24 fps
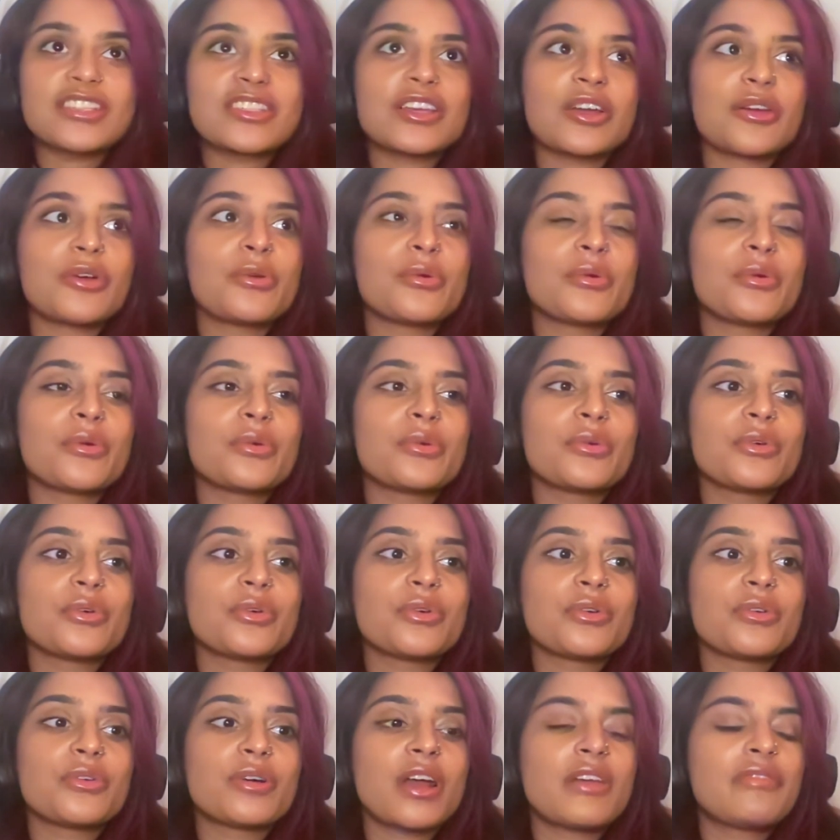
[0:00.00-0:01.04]
So
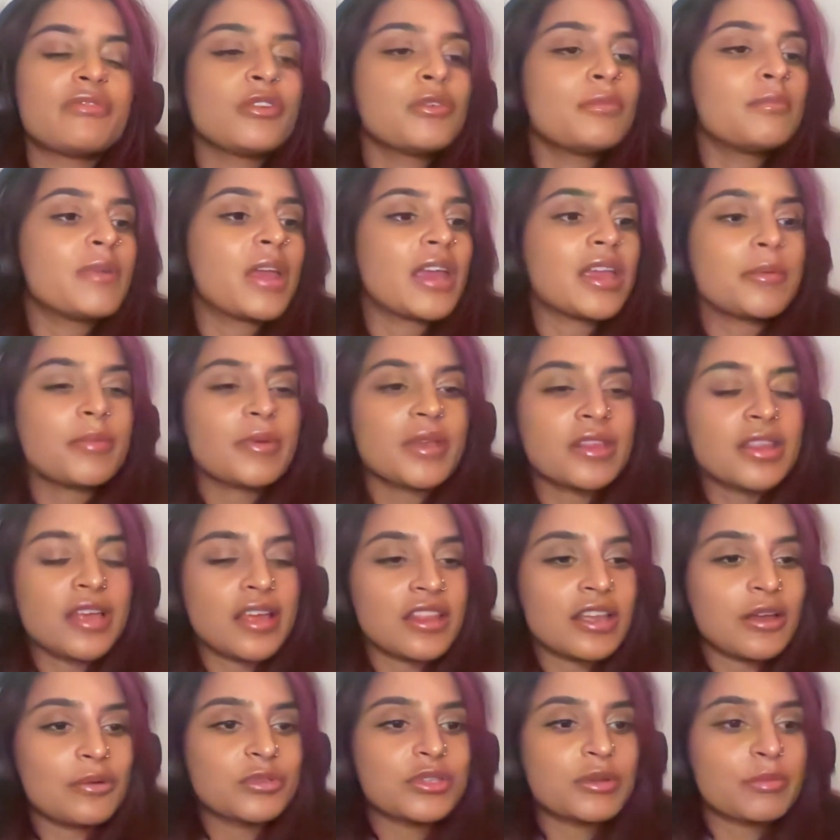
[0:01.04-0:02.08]
I feel maybe
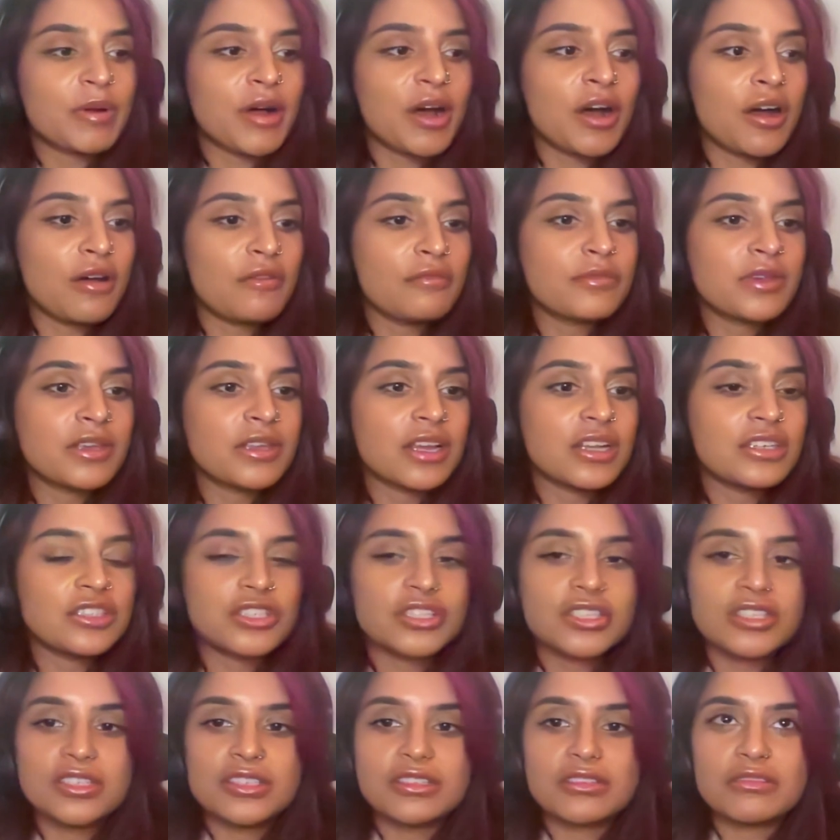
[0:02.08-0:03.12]
that there was a part of me that
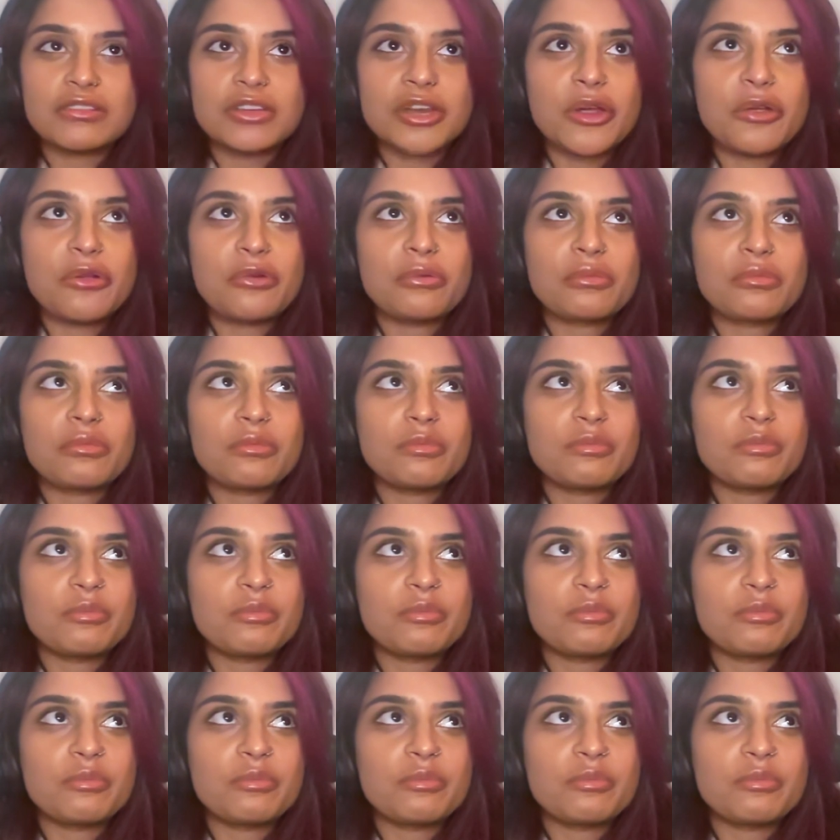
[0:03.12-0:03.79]
just, you know,